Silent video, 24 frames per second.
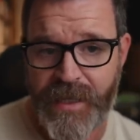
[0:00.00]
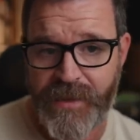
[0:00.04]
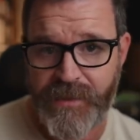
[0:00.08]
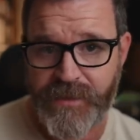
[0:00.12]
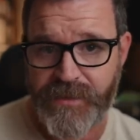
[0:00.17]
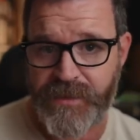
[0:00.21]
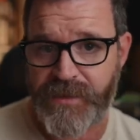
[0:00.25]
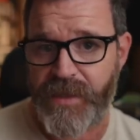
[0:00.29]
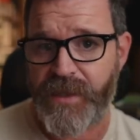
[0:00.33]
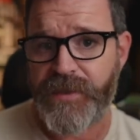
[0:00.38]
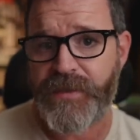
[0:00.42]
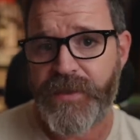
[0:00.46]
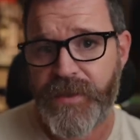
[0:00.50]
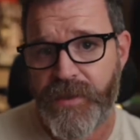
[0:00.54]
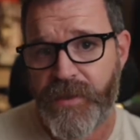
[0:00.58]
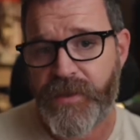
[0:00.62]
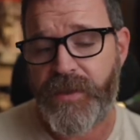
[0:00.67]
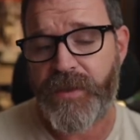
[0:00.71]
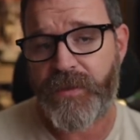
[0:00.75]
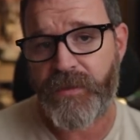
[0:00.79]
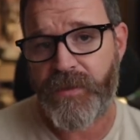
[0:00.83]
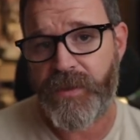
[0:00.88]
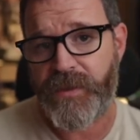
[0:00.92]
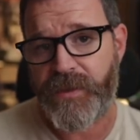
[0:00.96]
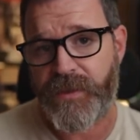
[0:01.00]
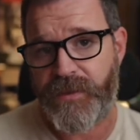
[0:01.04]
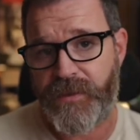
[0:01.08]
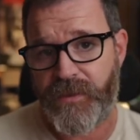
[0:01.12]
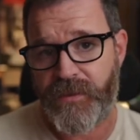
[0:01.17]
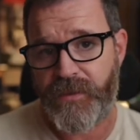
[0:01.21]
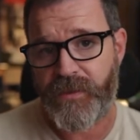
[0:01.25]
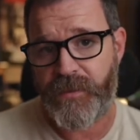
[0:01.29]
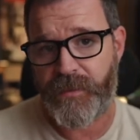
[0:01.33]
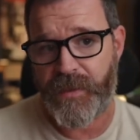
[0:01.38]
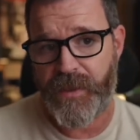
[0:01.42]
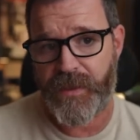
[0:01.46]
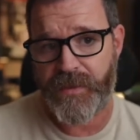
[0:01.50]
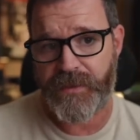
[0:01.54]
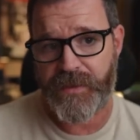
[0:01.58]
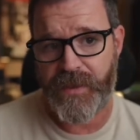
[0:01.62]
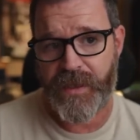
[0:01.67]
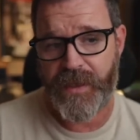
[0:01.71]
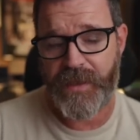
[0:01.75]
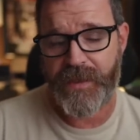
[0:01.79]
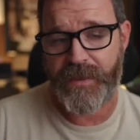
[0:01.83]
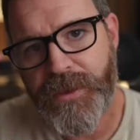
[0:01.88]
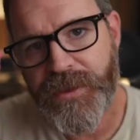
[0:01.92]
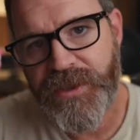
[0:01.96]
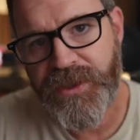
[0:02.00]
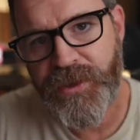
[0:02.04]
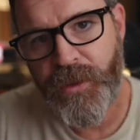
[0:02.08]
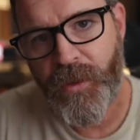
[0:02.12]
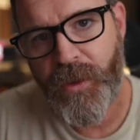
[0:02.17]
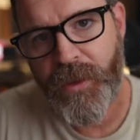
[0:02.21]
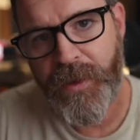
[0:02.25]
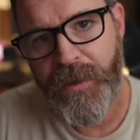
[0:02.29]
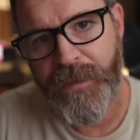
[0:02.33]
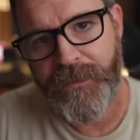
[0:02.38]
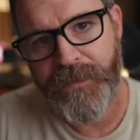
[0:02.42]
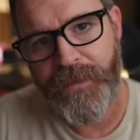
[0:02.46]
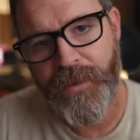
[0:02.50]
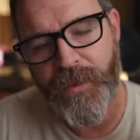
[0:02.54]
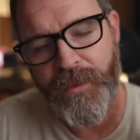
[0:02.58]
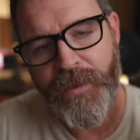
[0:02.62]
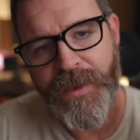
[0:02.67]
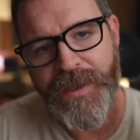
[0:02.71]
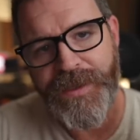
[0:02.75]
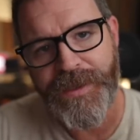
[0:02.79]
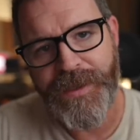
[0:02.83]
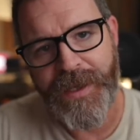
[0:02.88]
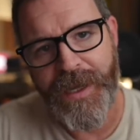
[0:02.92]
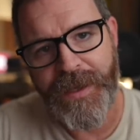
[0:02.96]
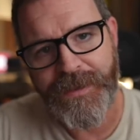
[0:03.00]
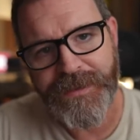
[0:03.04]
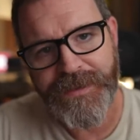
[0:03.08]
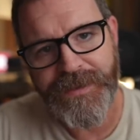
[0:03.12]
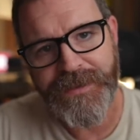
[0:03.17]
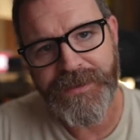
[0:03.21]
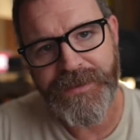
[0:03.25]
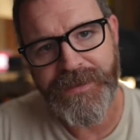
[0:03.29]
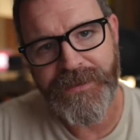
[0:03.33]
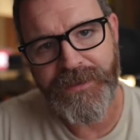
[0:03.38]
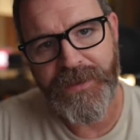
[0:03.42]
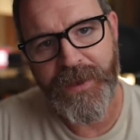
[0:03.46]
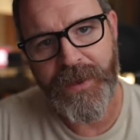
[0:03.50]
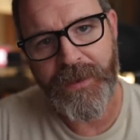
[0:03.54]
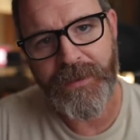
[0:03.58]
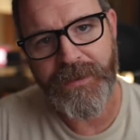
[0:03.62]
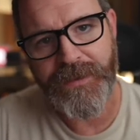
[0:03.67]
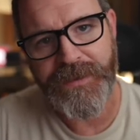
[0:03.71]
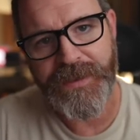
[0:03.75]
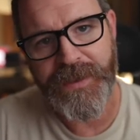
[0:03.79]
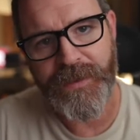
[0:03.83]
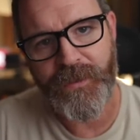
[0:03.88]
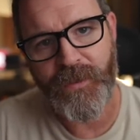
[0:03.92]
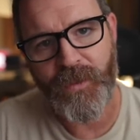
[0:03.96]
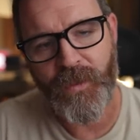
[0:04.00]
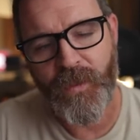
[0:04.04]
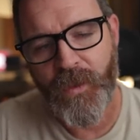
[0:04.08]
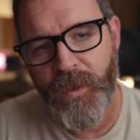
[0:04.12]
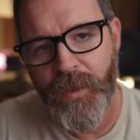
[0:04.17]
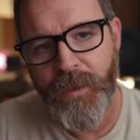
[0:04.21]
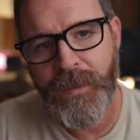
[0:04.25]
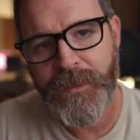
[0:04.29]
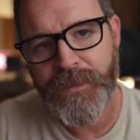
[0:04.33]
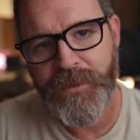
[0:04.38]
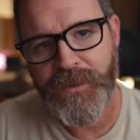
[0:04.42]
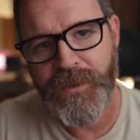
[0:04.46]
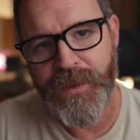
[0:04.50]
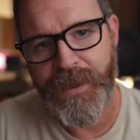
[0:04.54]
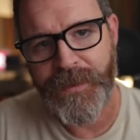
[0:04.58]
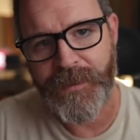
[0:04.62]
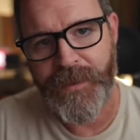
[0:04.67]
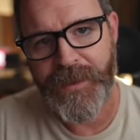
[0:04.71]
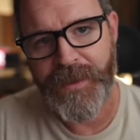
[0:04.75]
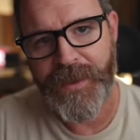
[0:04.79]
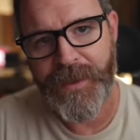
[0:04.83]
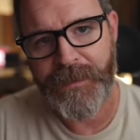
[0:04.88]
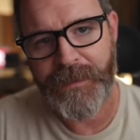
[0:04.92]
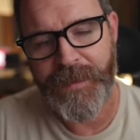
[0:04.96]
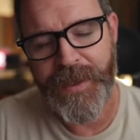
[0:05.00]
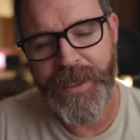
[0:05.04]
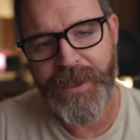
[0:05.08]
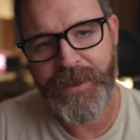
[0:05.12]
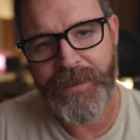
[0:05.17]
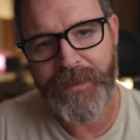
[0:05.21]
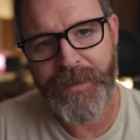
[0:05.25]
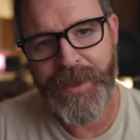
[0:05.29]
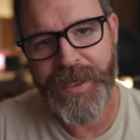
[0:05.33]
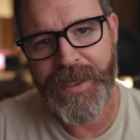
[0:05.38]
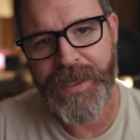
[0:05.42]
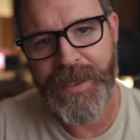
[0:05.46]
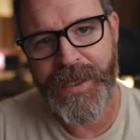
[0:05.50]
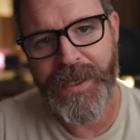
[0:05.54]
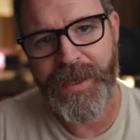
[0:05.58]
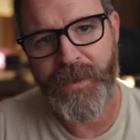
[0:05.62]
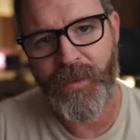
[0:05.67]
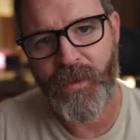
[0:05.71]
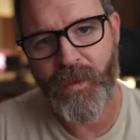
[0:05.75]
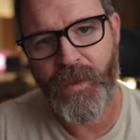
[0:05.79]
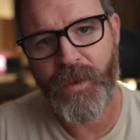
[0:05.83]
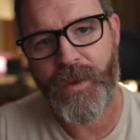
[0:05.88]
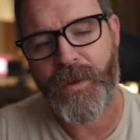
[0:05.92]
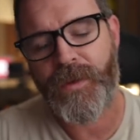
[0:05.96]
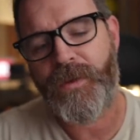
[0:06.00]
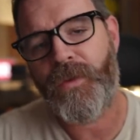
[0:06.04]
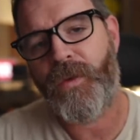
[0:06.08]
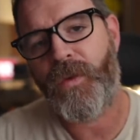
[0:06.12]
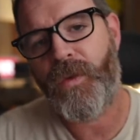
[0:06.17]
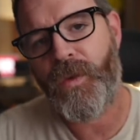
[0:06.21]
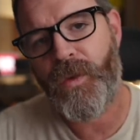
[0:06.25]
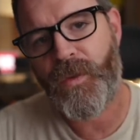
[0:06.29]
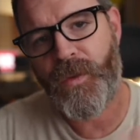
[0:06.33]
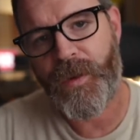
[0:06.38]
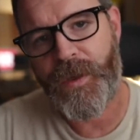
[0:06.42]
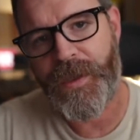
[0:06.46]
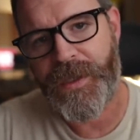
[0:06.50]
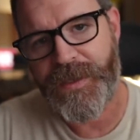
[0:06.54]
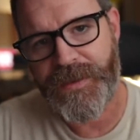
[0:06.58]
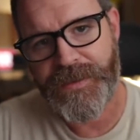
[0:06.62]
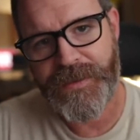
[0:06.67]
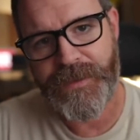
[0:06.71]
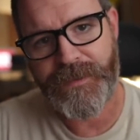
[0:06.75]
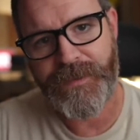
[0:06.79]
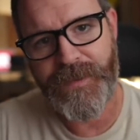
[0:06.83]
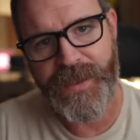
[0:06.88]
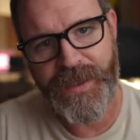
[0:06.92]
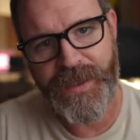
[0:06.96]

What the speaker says: There's nothing you can really do about that, short of throwing thousands of dollars at room treatment that may or may not work, or running some